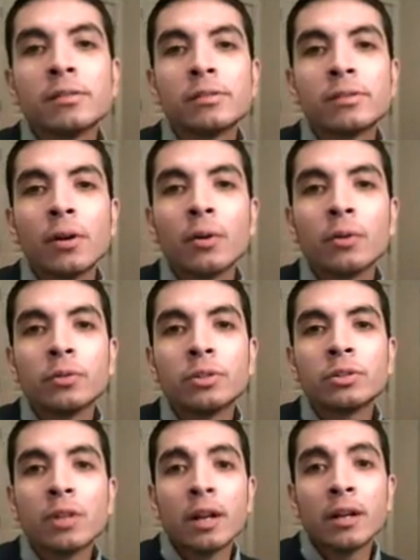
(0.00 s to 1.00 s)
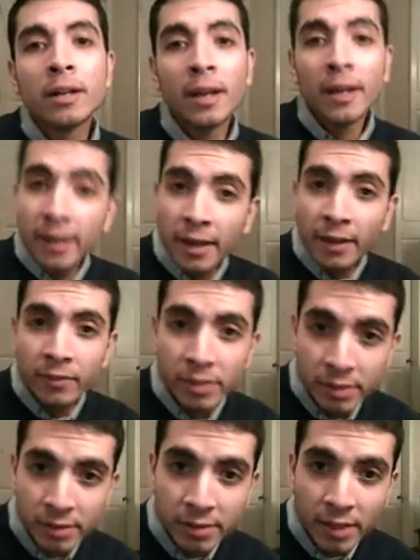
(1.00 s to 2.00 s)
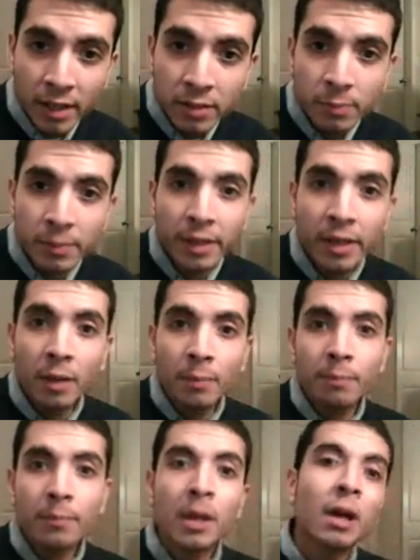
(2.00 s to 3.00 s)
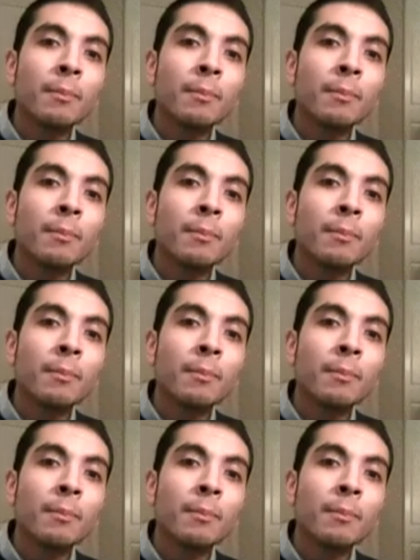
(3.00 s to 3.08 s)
So John and I have just decided to become